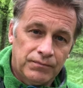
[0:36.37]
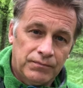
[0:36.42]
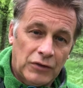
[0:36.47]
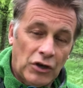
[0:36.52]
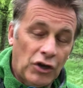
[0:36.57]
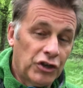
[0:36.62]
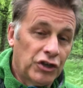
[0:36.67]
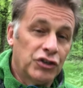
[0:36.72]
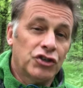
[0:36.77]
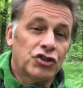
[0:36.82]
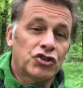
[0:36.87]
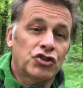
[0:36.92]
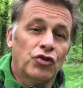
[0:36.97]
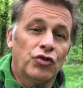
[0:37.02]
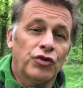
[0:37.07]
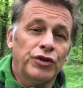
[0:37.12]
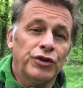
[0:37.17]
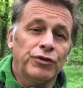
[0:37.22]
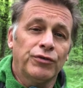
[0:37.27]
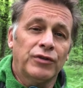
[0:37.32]
I can
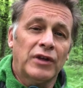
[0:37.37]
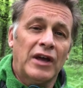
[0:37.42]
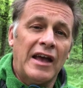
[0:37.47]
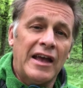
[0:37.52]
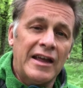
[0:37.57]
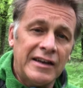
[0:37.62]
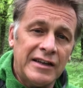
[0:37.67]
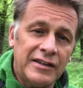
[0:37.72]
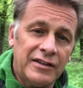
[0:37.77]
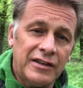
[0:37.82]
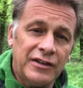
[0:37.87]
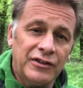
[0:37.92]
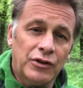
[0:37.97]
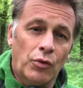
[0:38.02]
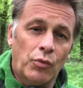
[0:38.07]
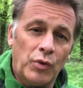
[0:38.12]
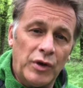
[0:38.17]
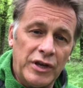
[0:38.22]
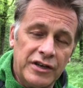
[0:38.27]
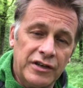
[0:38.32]
assure you that anything
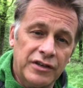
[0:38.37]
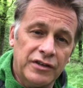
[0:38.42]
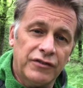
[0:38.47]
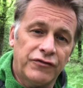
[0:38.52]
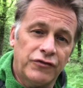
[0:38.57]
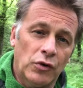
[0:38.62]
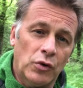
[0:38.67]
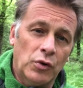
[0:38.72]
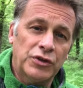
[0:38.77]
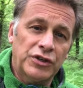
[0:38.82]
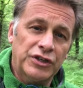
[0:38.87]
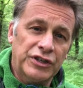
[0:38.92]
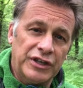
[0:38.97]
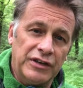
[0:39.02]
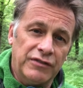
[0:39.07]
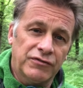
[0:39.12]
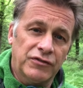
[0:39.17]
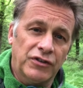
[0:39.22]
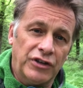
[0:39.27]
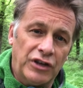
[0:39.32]
that we can afford to
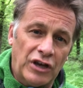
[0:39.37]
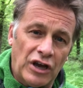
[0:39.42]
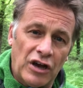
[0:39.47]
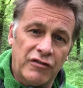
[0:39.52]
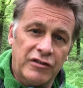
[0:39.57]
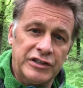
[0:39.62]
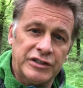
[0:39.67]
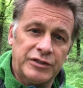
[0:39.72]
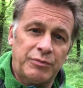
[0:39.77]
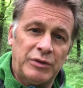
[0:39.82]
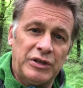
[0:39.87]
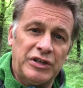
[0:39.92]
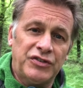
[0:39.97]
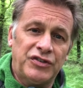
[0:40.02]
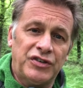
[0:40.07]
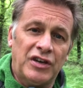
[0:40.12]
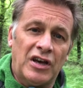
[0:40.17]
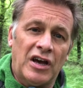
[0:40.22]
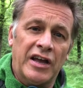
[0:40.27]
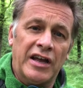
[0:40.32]
give to the
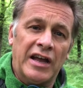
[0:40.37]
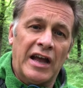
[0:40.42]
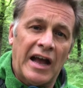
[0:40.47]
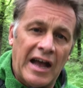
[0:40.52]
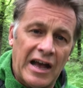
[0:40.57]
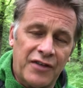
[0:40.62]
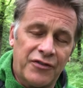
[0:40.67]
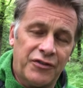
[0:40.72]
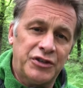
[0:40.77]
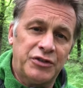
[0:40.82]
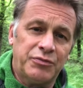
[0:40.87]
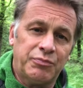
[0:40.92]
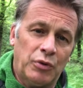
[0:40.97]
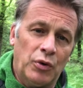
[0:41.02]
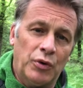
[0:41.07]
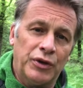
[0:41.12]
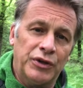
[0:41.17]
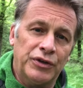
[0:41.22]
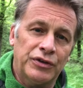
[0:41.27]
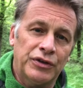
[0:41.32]
RSPCA at this
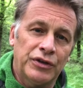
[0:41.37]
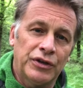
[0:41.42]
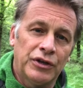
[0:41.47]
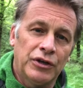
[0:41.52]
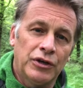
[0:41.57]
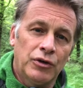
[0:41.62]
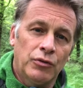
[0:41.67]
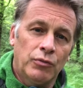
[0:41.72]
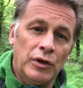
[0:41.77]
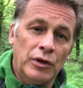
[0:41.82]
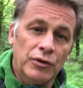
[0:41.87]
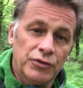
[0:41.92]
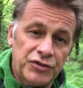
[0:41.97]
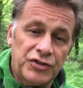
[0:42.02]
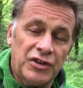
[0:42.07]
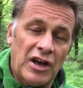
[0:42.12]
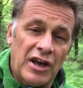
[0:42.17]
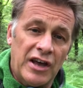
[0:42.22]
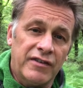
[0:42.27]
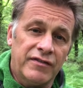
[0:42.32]
point will
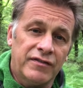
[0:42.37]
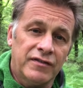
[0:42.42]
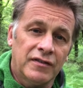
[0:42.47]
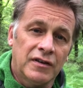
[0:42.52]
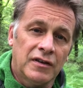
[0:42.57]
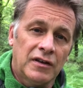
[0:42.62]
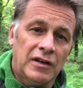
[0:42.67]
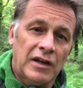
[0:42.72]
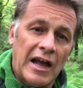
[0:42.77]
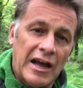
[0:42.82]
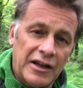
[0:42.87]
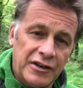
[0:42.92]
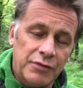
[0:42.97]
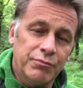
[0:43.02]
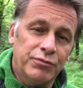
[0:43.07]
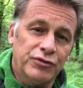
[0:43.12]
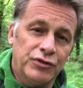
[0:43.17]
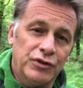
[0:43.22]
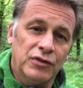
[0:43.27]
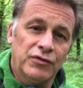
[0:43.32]
save and
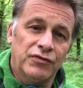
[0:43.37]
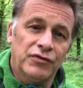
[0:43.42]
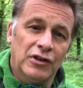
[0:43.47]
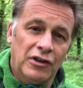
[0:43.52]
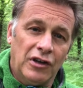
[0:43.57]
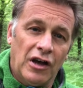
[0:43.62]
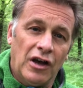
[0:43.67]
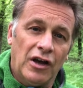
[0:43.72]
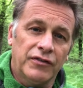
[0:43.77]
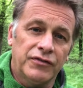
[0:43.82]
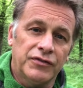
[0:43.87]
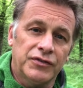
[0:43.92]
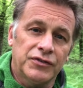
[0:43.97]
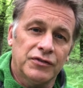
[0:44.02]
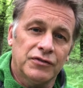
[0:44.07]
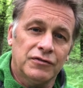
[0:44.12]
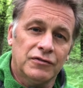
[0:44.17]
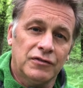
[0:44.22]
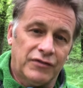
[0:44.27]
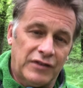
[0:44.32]
improve the lives
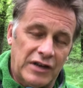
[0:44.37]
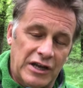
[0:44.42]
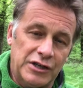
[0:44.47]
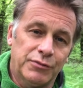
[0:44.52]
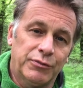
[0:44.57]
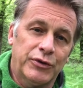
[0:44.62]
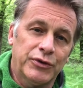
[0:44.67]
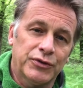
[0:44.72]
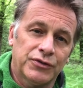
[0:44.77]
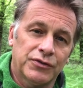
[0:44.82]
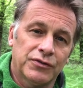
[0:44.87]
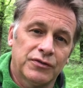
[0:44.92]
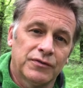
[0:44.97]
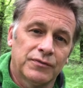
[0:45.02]
of animals.